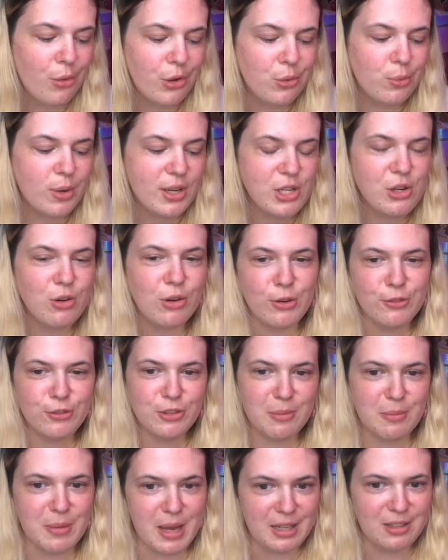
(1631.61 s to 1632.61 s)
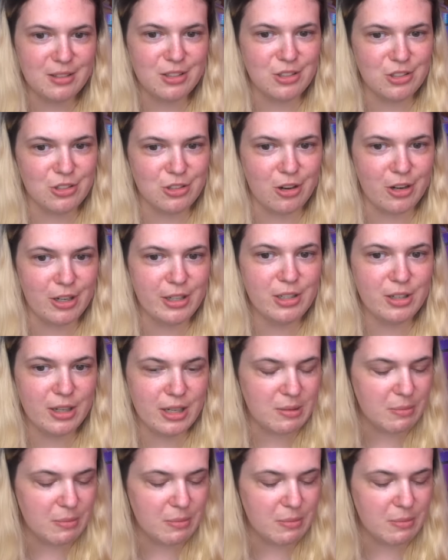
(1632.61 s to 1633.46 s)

when you love to make design like